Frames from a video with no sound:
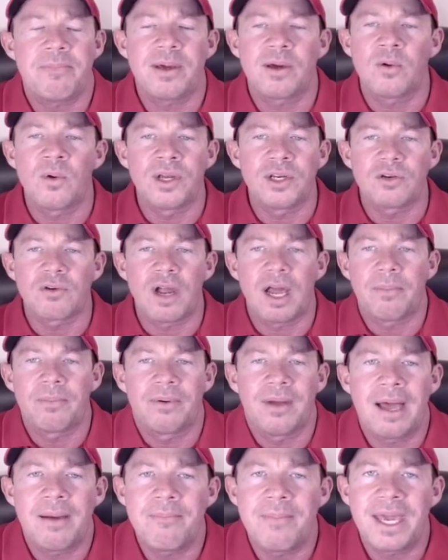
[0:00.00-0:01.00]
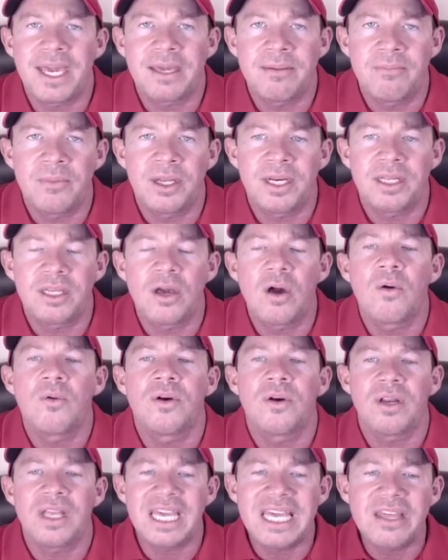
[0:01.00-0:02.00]
Bitcoin drop. I'm making money
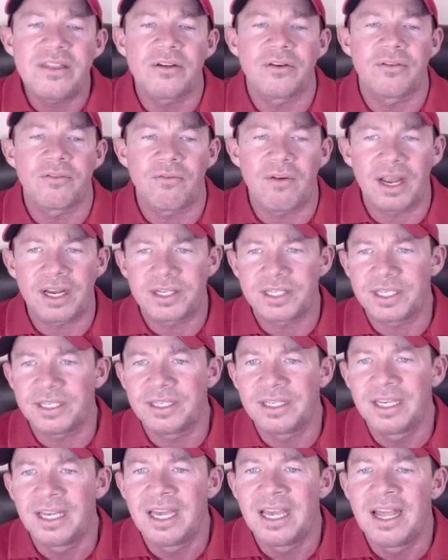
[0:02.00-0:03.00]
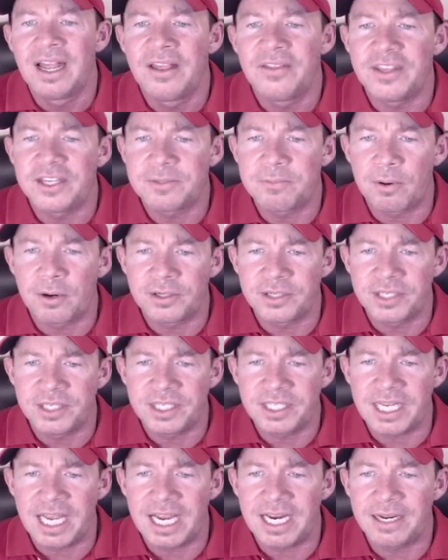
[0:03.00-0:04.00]
going either direction. This person
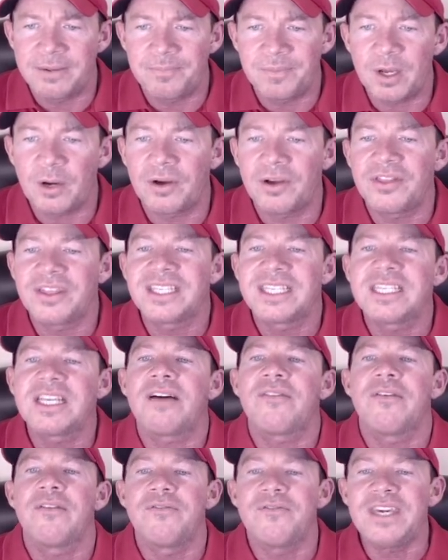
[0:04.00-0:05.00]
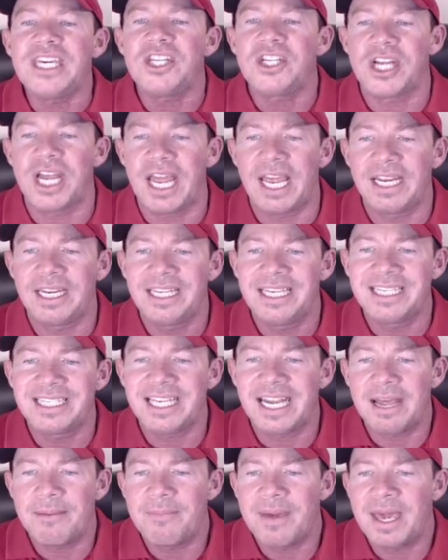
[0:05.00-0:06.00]
stated, okay, this is off of VeChain. He
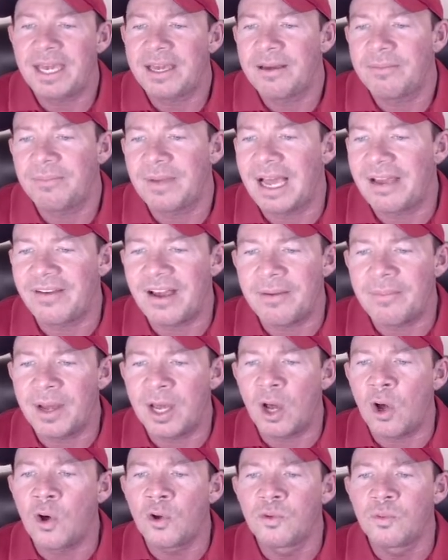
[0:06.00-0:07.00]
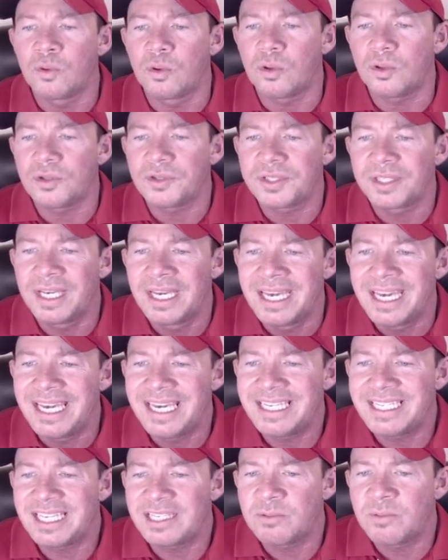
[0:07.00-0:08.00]
said, I make up, I got my own rules.
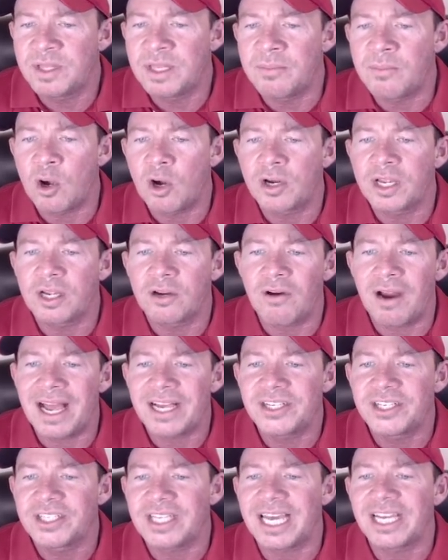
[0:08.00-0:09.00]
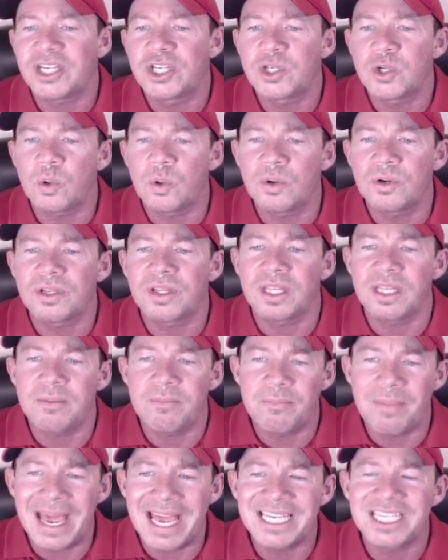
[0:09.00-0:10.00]
He says, when the market crashes, I short the
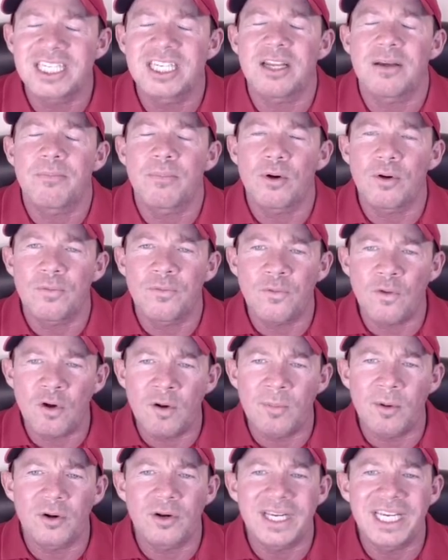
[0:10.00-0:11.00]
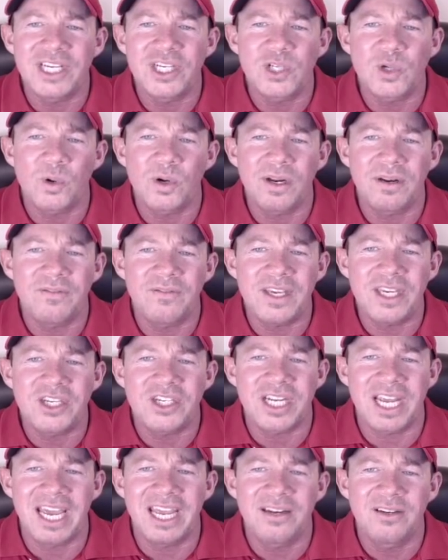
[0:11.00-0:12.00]
best performer. He shorted
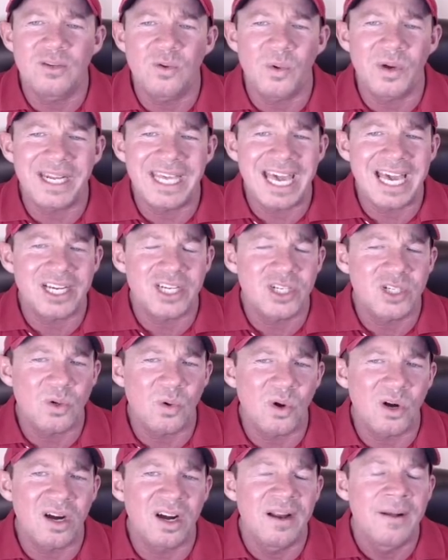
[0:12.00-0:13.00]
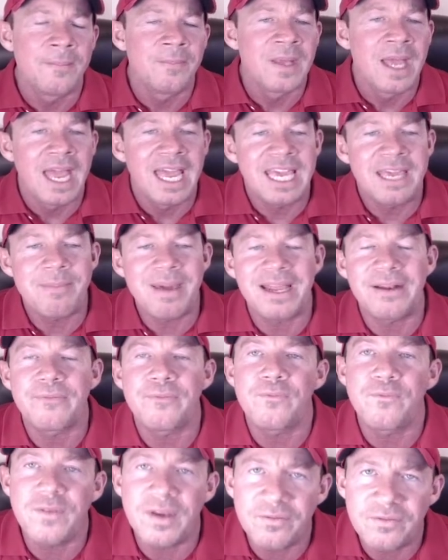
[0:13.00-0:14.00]
VeChain, twenty X short. He made
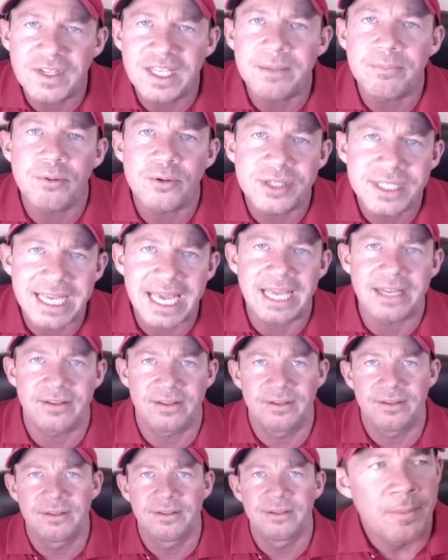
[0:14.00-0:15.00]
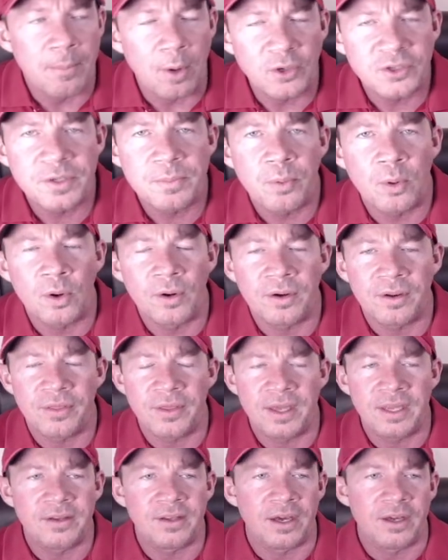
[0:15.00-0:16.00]
fifty percent. Most important
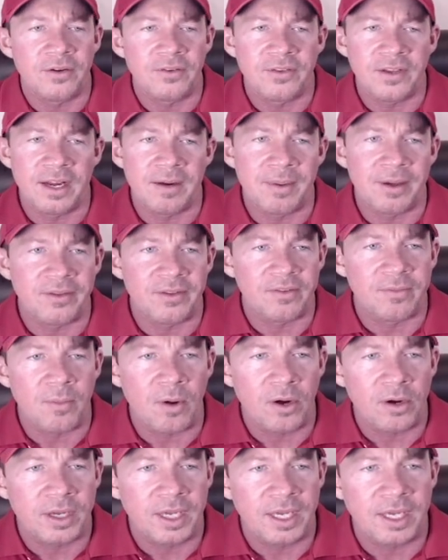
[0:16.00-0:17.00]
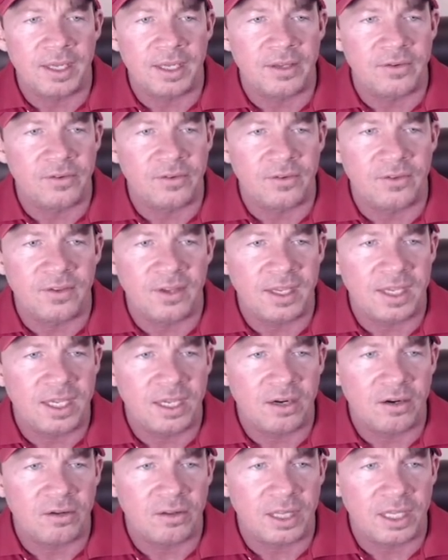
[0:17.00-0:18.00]
thing to understand about this market is you see
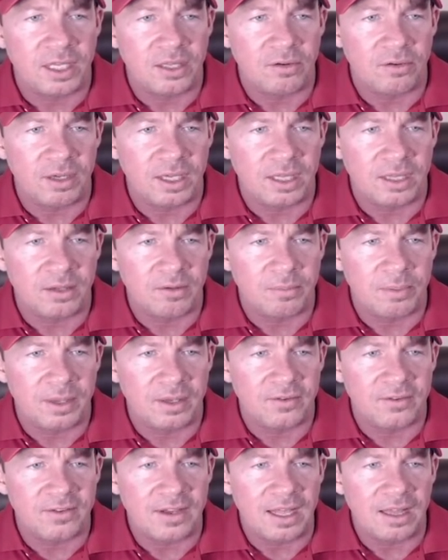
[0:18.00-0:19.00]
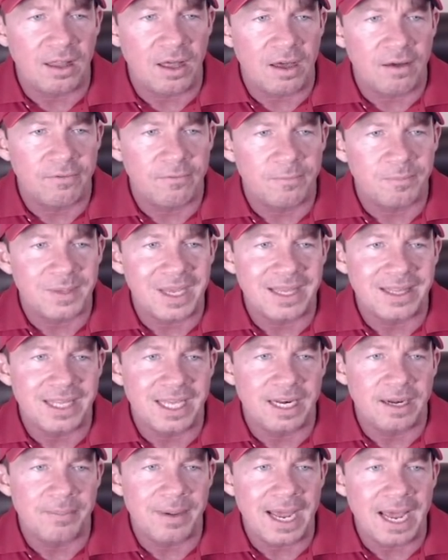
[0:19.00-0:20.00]
here, like, you'll get this big sell-off and
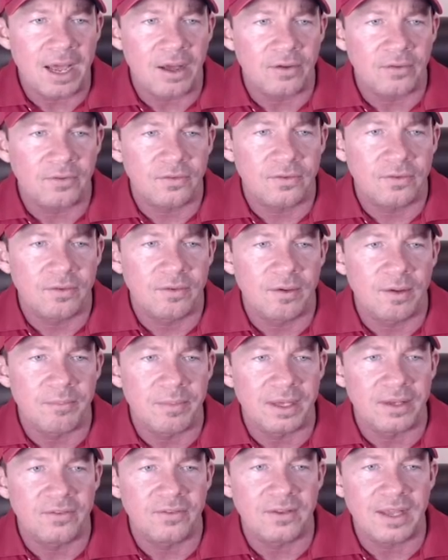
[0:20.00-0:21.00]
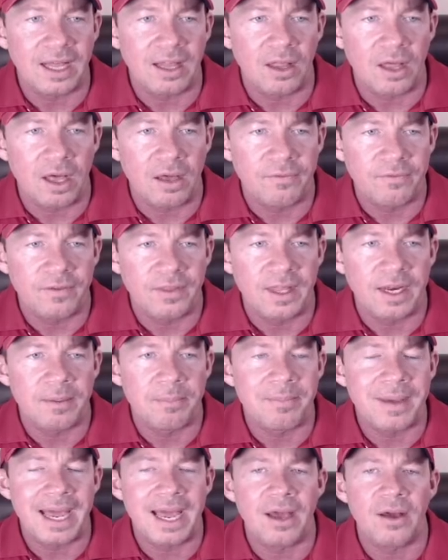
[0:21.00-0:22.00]
then a bounce, a big sell-off and then a
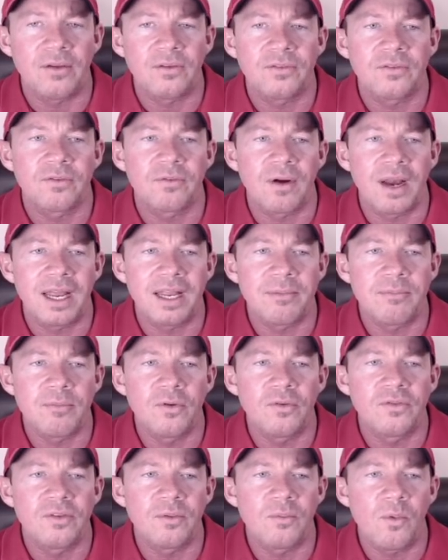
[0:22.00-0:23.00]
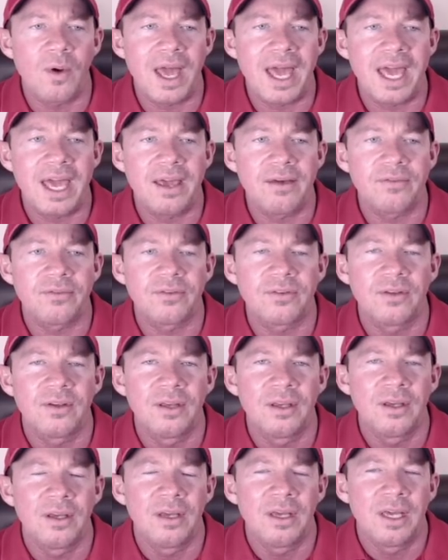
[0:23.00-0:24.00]
bounce, right? It moves in waves.
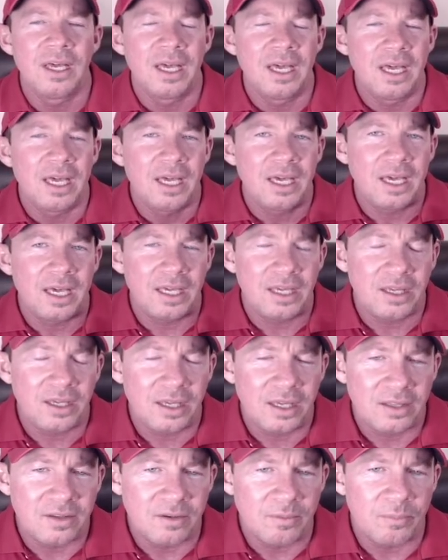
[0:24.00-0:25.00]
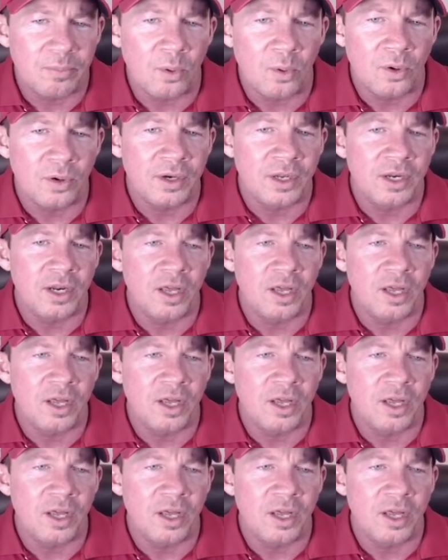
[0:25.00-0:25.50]
It's important to